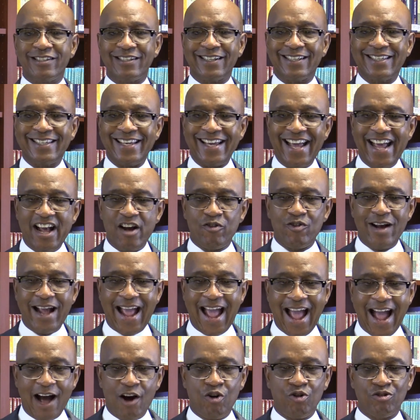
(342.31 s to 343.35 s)
to carry
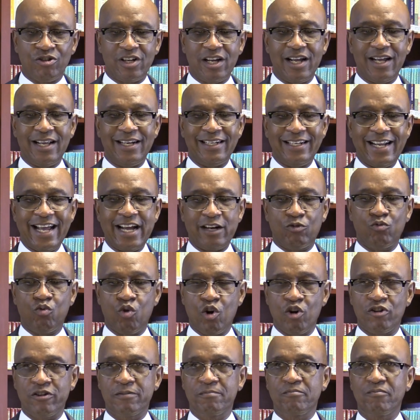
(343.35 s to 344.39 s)
out that
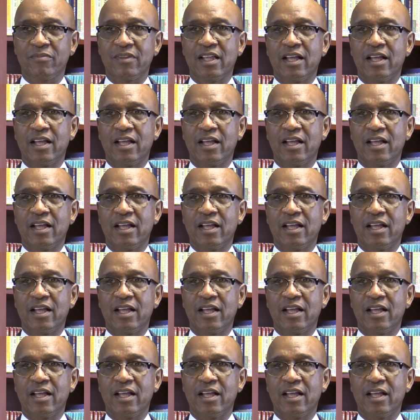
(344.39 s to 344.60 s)
work.